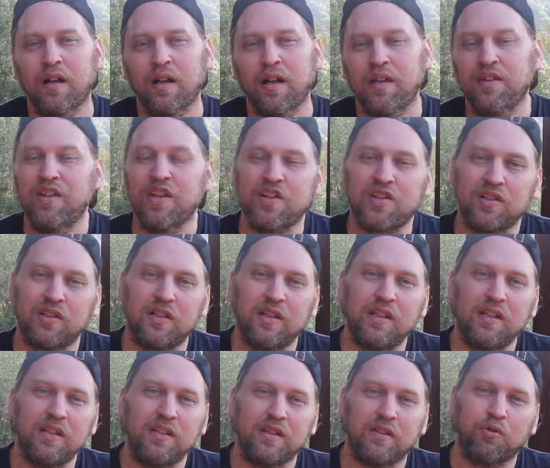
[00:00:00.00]

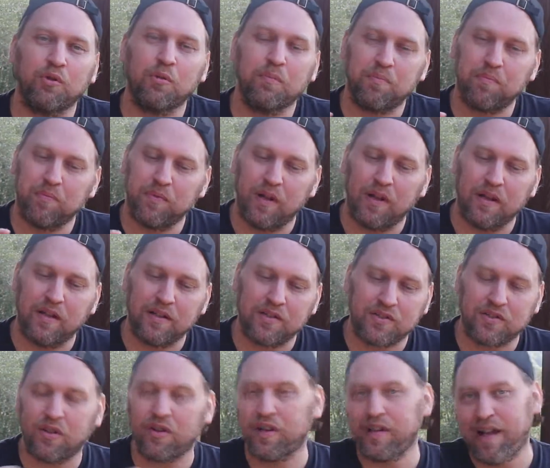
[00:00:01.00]
initially the group
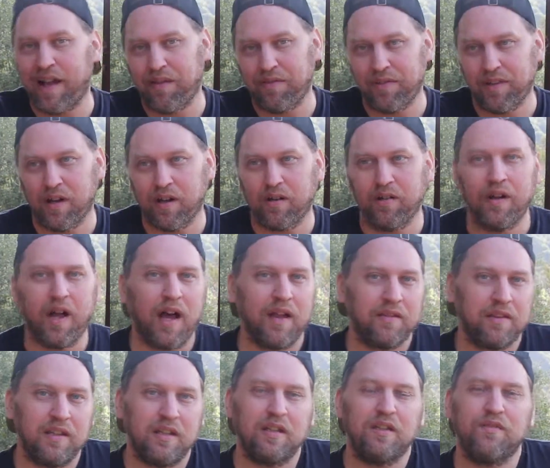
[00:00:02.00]
started out there,
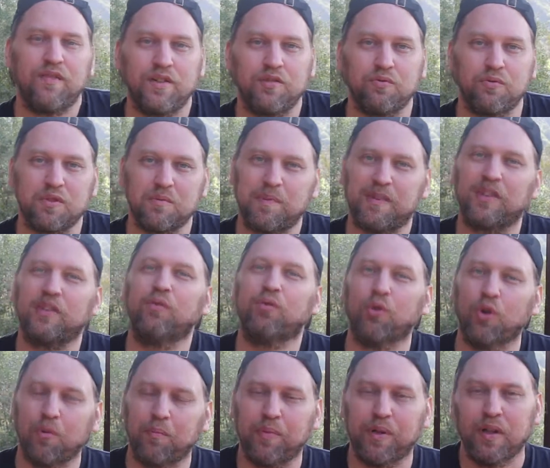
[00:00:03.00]
not the individuals but the
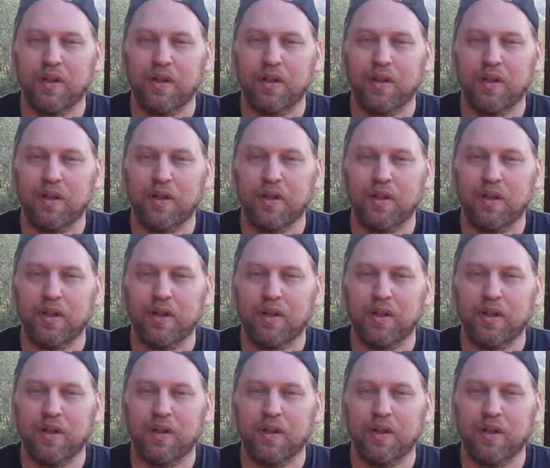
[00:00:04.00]
group.